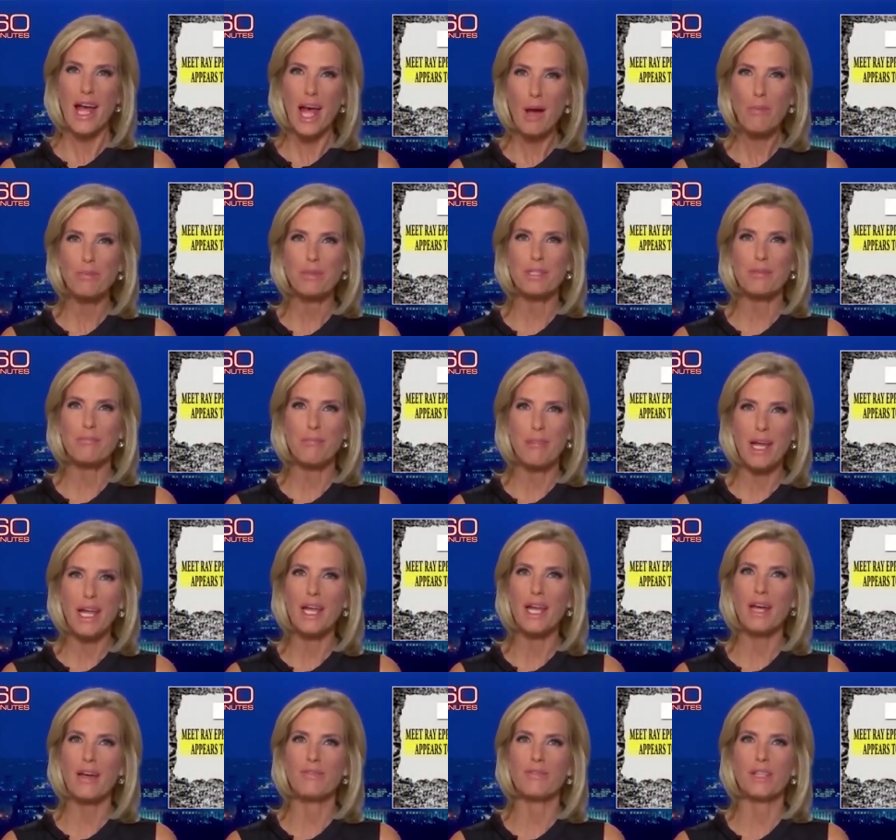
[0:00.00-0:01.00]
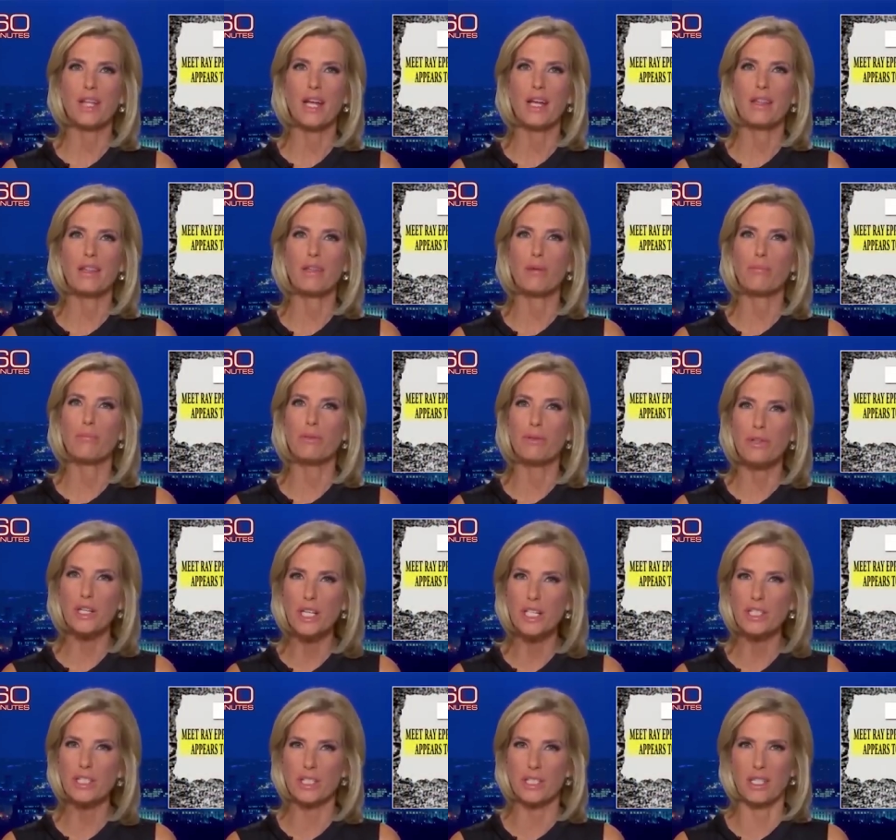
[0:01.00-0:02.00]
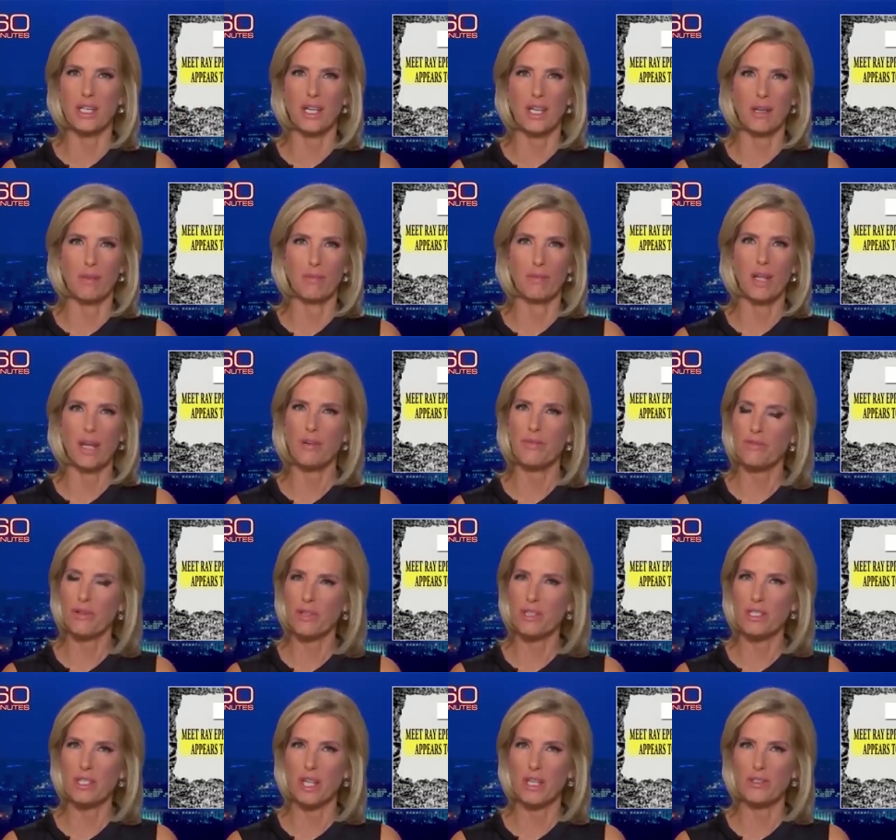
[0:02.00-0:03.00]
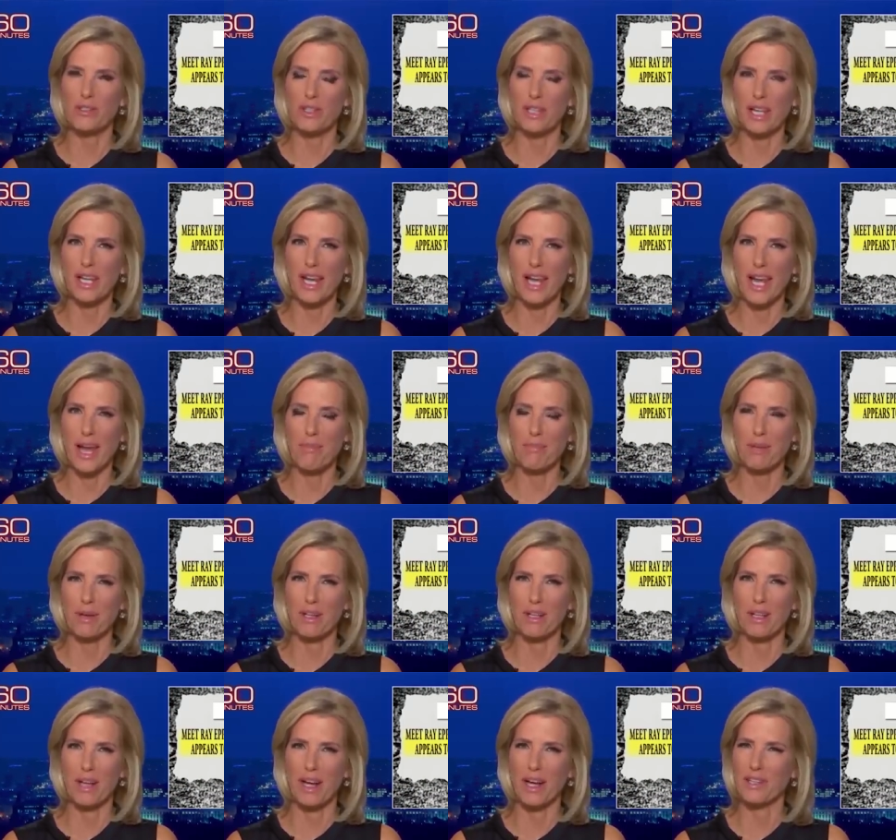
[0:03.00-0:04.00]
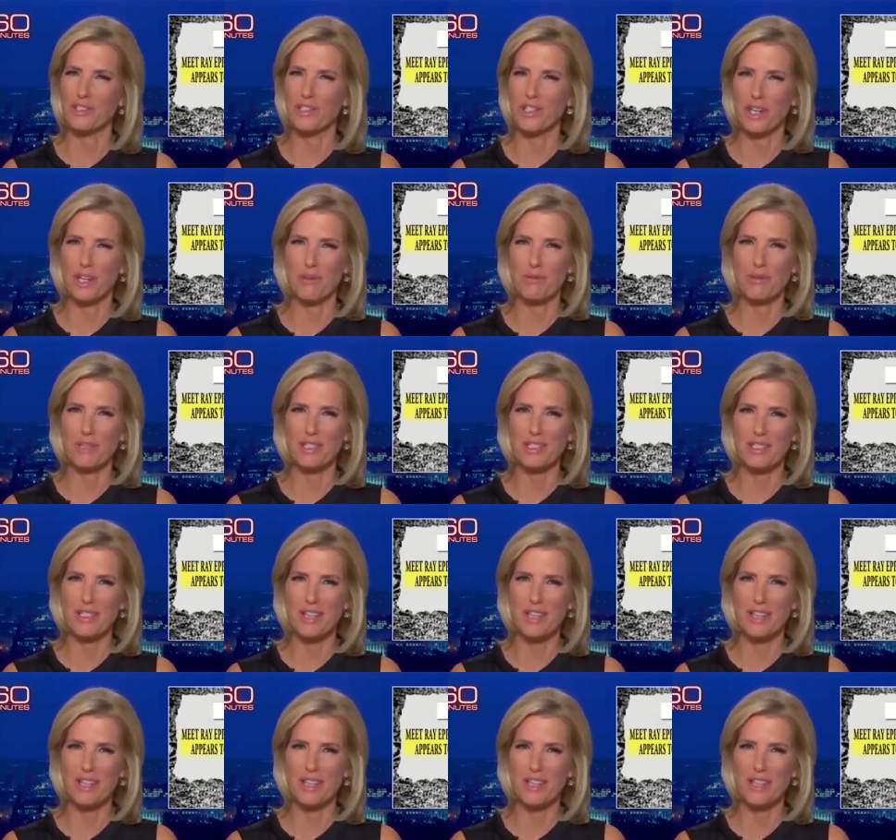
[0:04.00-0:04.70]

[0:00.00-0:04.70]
Epps may have led the breach team that first entered the Capitol on January